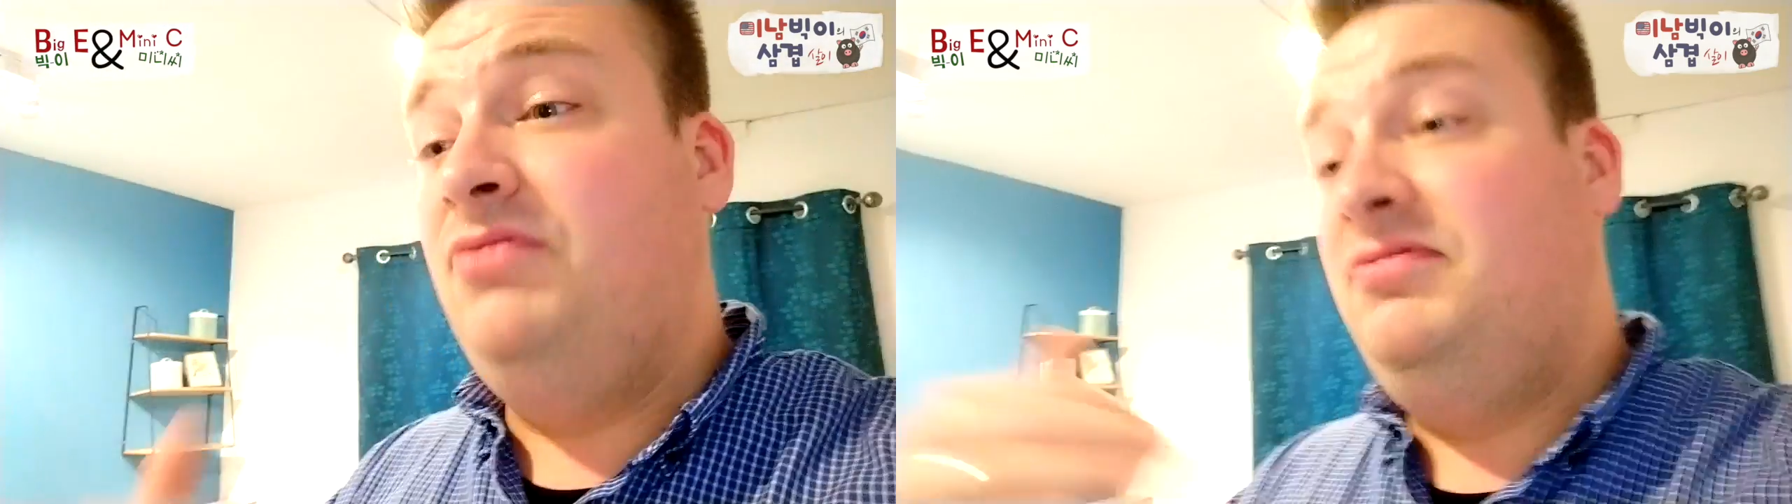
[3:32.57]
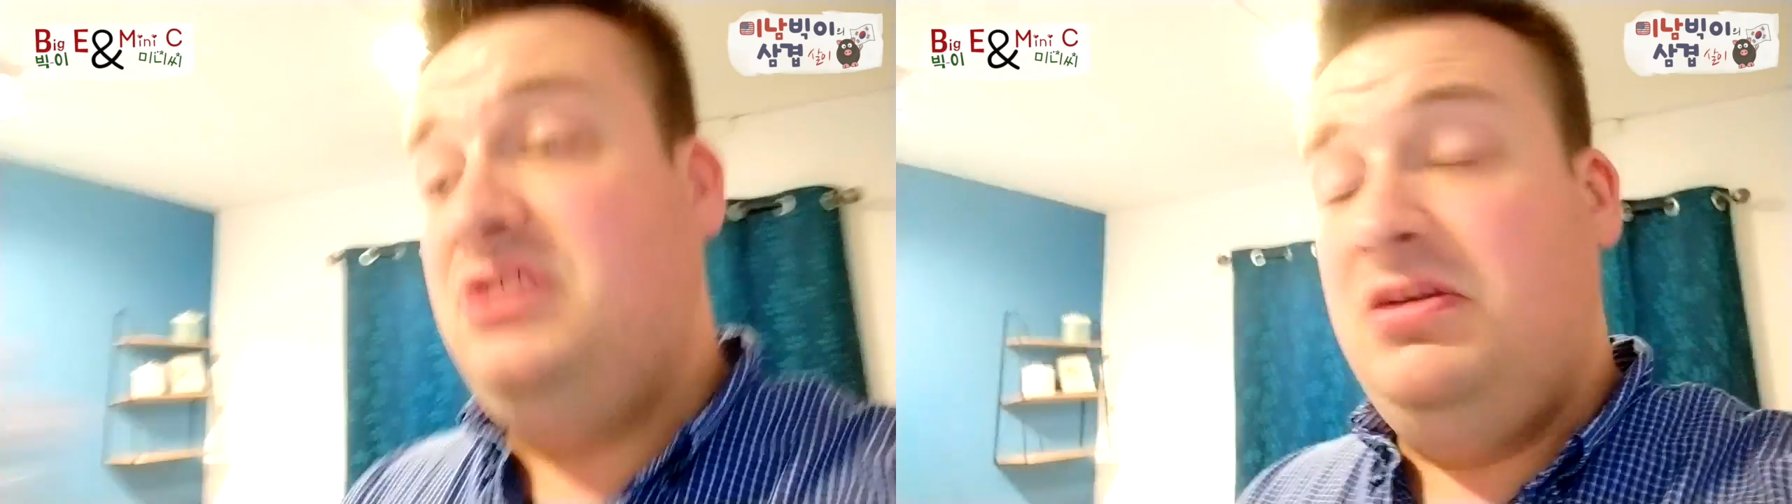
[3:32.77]

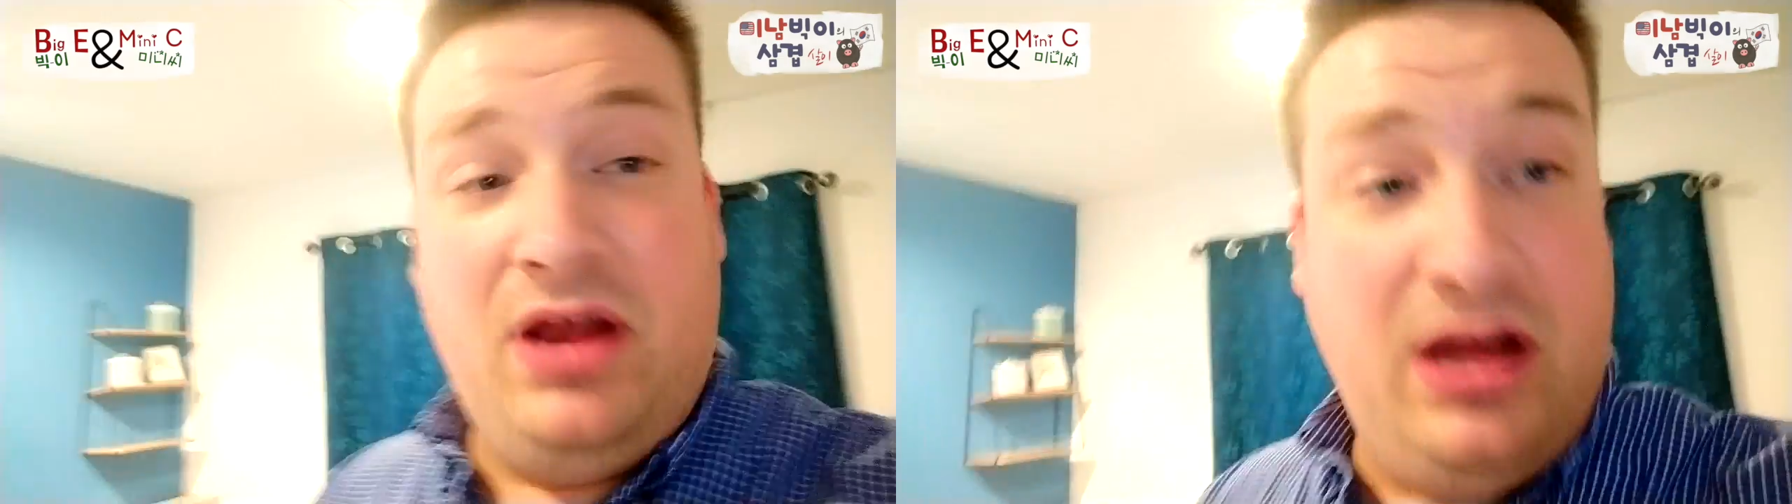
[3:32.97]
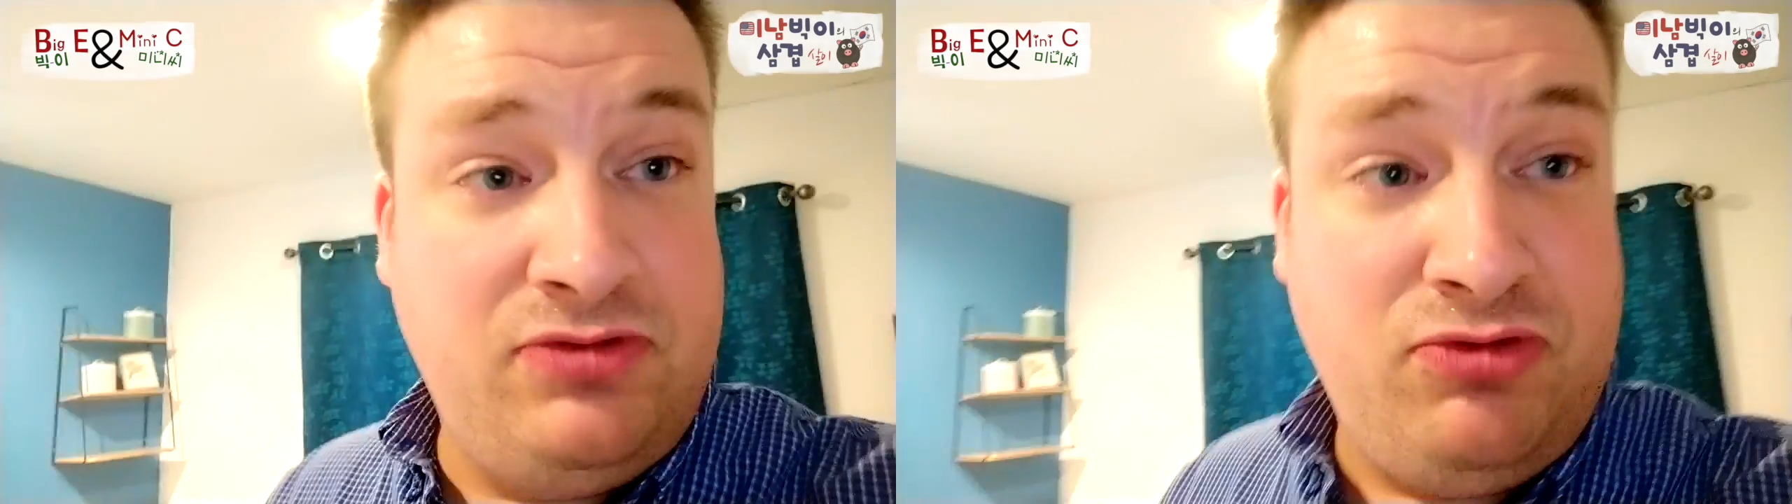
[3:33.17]
15
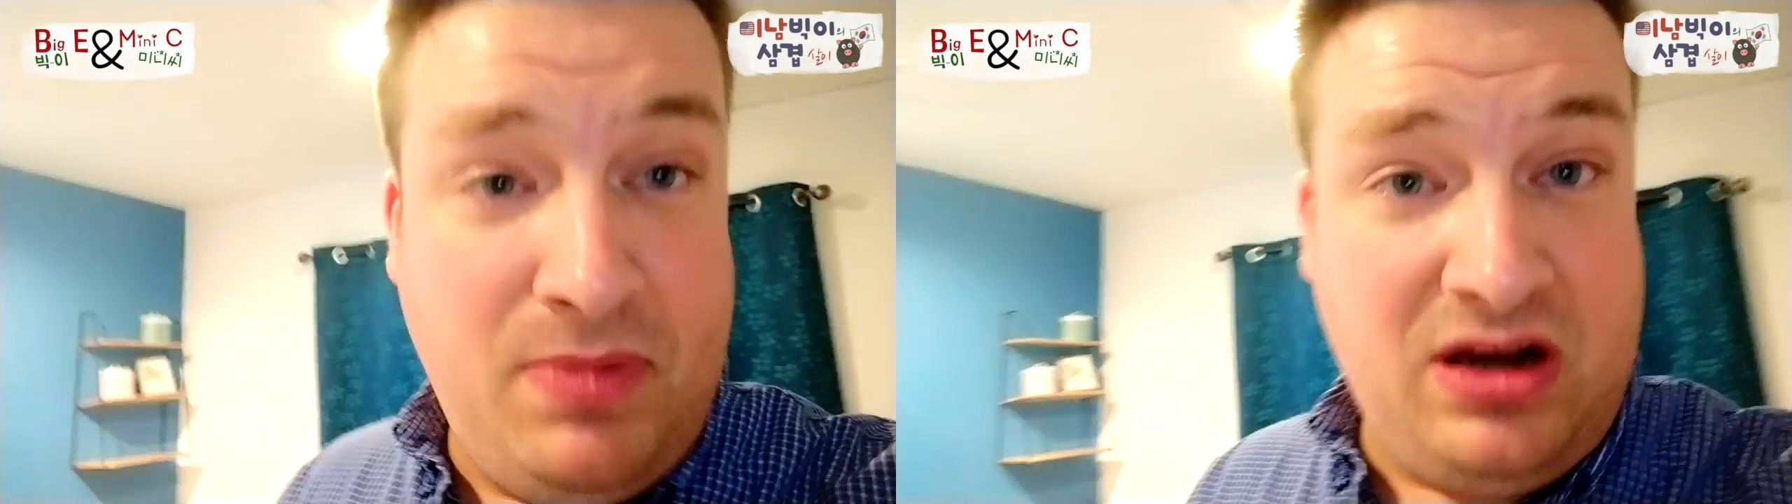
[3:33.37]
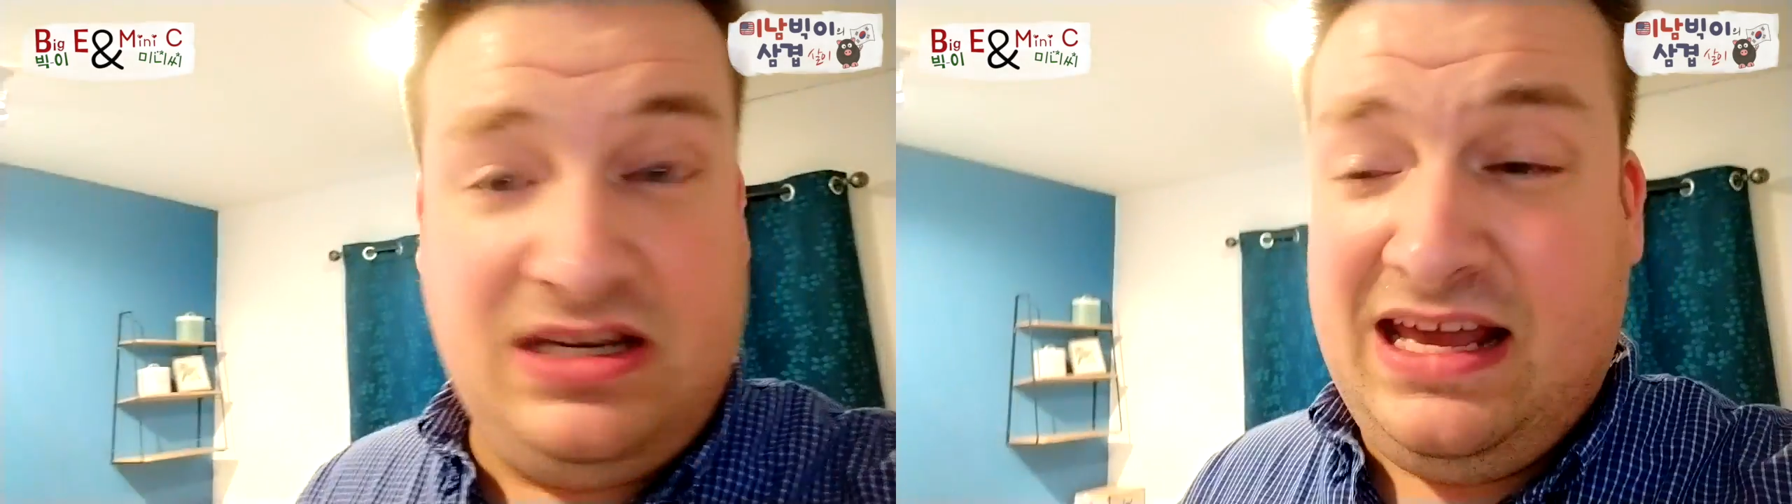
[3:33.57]
minutes for
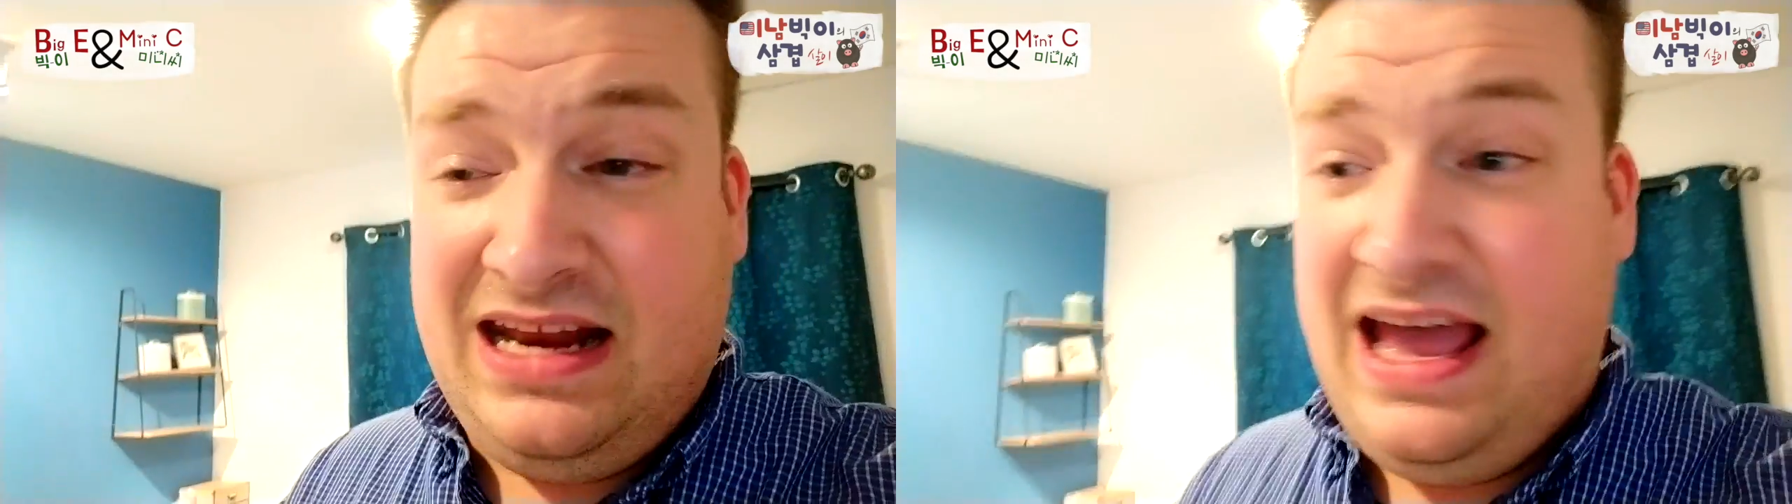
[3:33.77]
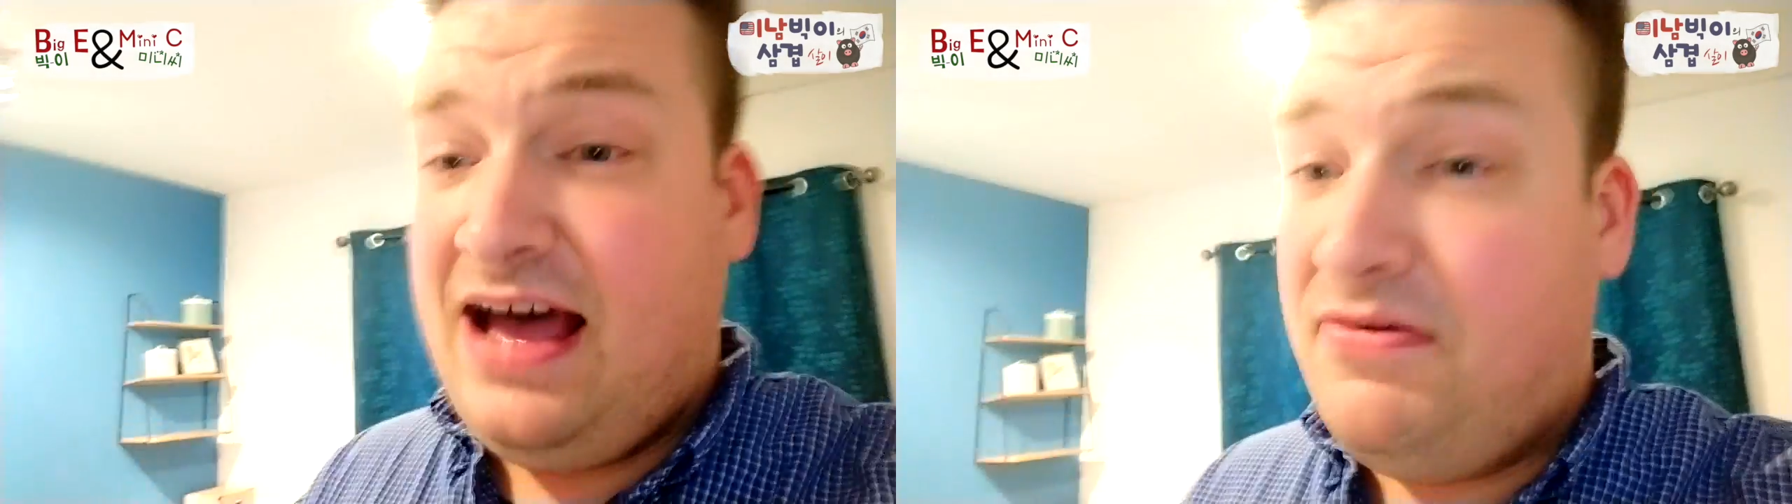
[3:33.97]
about a day
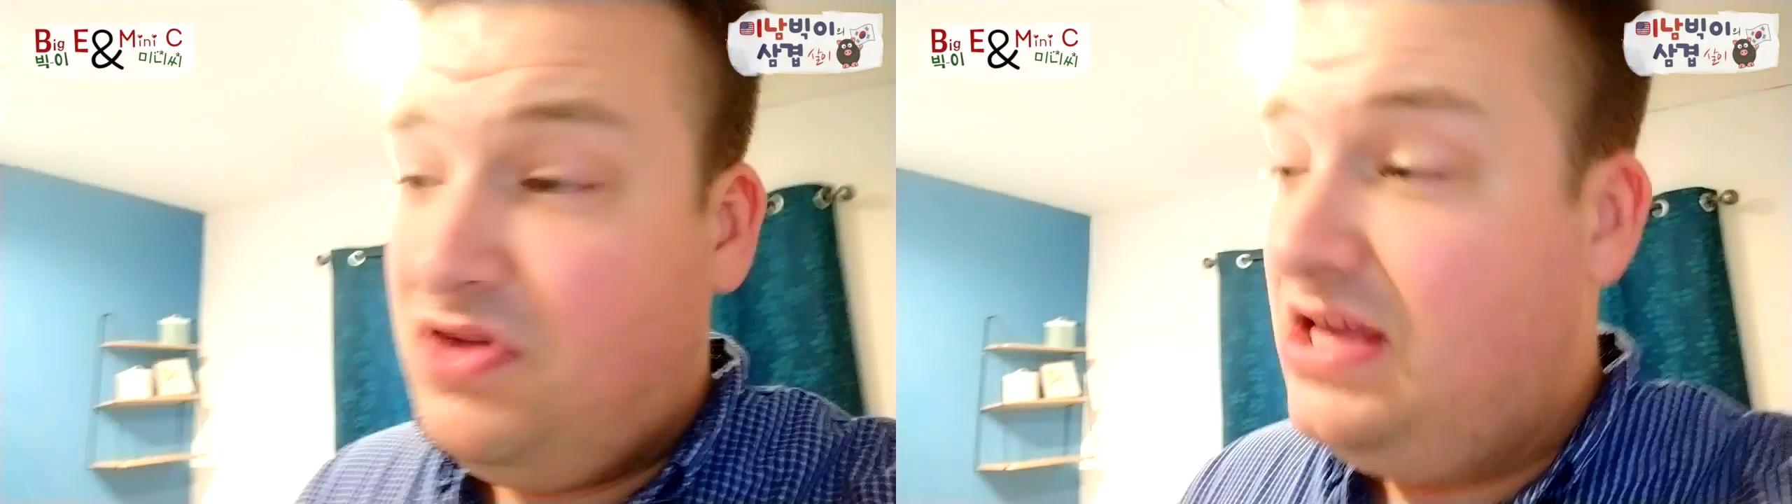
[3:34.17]
and a half.